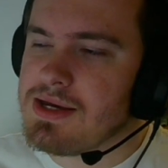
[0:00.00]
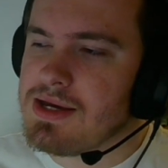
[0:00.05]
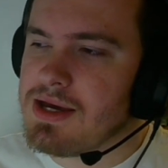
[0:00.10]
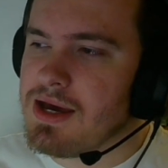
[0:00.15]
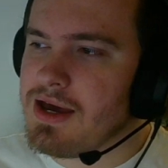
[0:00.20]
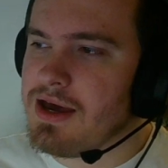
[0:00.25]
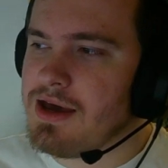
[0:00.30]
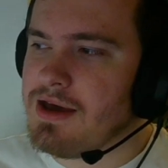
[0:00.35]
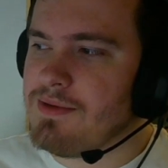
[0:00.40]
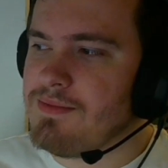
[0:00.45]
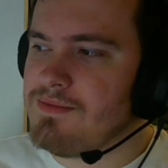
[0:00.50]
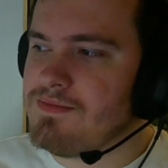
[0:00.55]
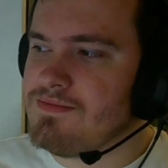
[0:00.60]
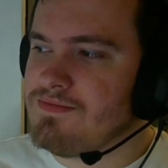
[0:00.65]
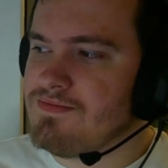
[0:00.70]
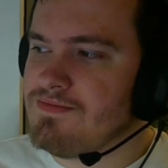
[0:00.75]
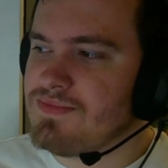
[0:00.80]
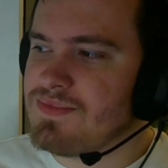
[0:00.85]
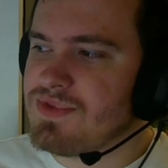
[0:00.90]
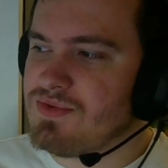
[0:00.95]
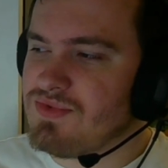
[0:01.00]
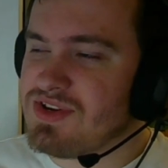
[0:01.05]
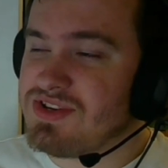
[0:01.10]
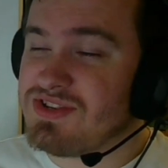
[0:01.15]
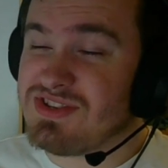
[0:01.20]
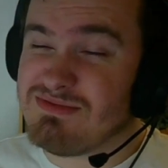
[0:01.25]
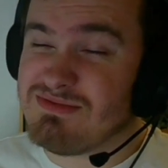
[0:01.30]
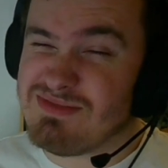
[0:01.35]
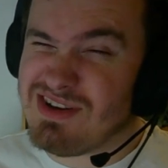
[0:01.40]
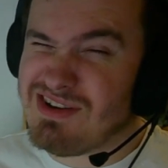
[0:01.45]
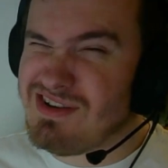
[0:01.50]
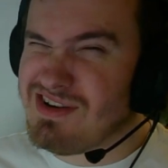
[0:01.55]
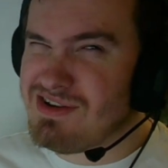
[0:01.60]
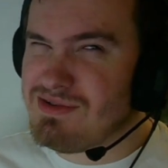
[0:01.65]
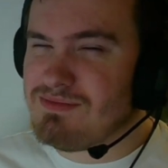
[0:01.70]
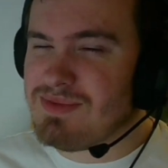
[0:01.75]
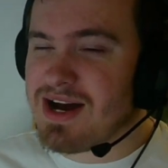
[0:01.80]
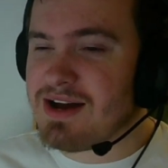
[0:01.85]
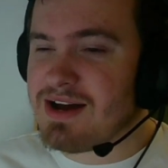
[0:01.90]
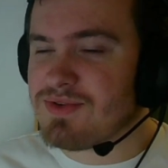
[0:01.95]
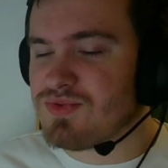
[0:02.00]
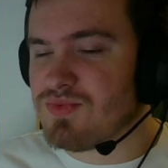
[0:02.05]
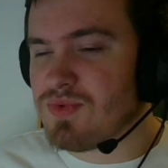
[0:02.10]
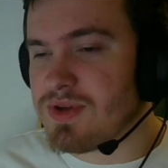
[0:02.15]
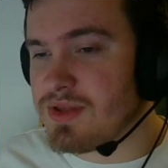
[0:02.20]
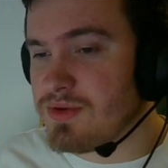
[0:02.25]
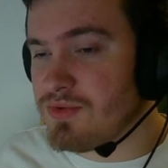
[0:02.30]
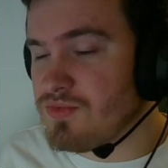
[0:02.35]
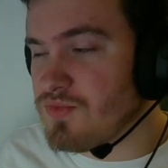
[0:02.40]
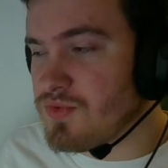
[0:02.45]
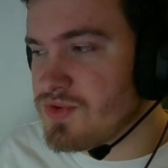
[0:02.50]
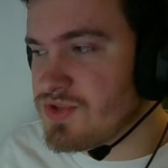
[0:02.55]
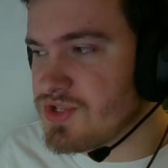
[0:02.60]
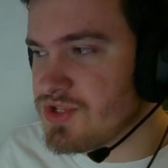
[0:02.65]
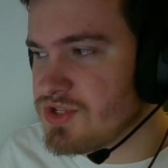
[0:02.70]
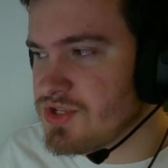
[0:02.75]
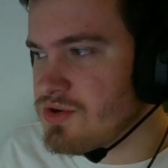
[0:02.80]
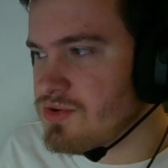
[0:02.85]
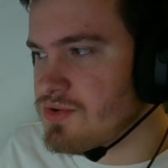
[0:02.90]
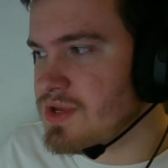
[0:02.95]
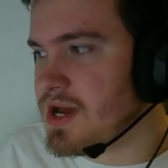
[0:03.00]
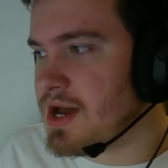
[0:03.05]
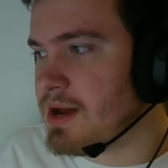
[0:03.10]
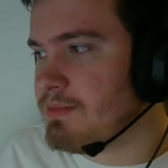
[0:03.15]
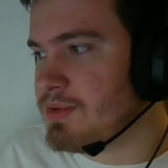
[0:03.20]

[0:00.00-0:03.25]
the reasoning behind perhaps why they'd want to do that,